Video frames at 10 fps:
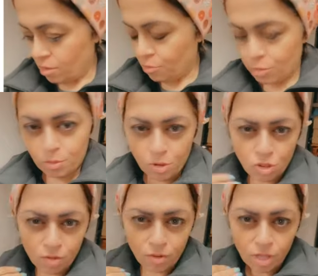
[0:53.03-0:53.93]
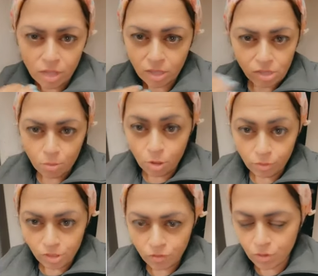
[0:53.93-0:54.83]
pretty much every night because I'm
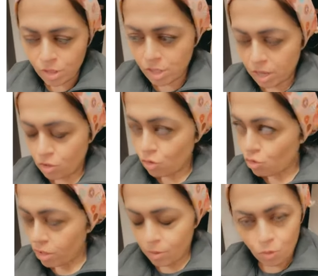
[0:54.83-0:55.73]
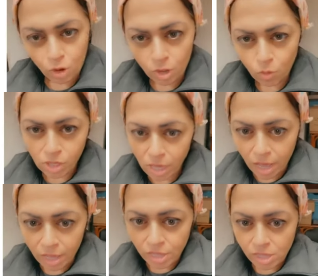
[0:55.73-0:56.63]
always freezing, and usually I'm working with the
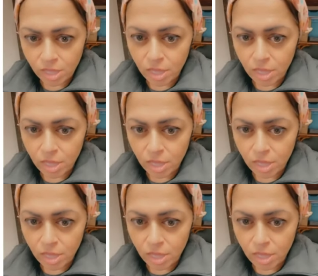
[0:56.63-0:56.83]
guys